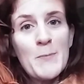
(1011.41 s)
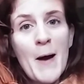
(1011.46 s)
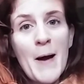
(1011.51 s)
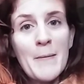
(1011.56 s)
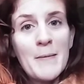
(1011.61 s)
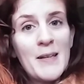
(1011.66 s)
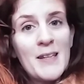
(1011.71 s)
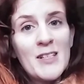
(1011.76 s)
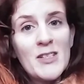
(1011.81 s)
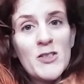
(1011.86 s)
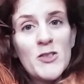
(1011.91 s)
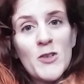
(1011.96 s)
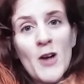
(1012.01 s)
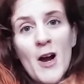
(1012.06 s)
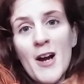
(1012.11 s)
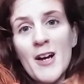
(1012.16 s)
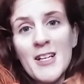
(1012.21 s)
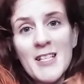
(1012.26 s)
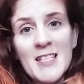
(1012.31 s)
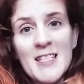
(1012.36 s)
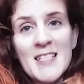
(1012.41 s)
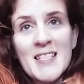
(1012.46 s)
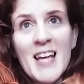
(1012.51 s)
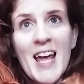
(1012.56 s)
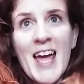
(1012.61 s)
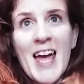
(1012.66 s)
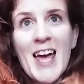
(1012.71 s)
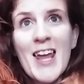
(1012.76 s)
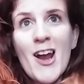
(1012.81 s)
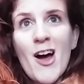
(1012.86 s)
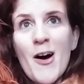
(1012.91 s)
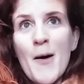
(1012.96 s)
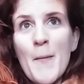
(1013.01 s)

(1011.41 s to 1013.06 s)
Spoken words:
Probably the strongest and